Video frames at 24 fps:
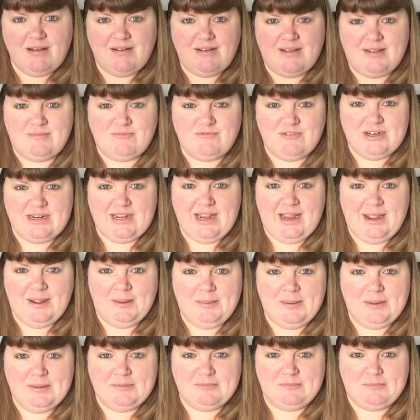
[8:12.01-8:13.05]
I'm really
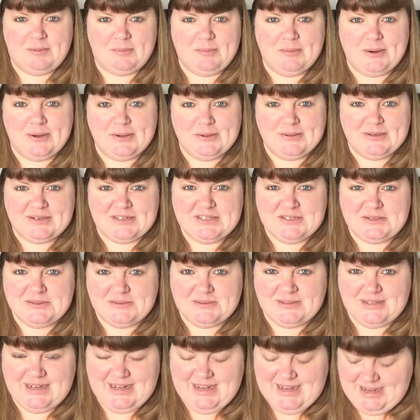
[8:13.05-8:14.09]
happy with my progress
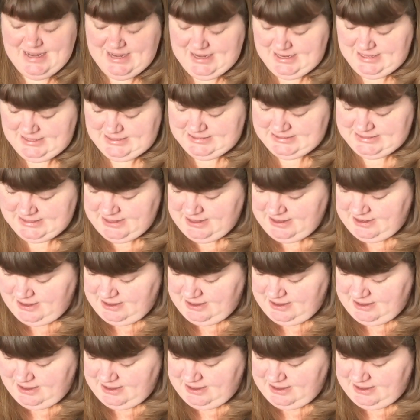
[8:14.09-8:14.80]
on is